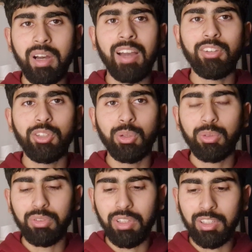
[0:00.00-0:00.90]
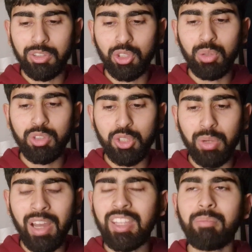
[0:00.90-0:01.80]
I don't think so, which is
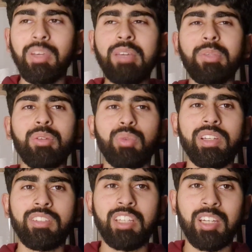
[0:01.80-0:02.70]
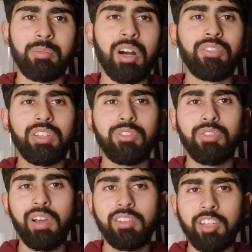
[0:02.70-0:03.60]
why. And they may be resting him after the
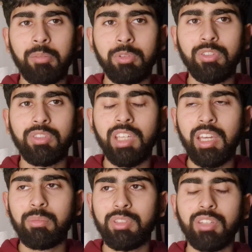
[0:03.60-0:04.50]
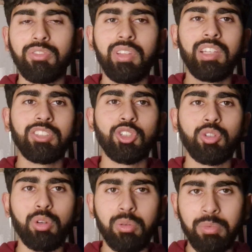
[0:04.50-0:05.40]
first couple of games if things go well,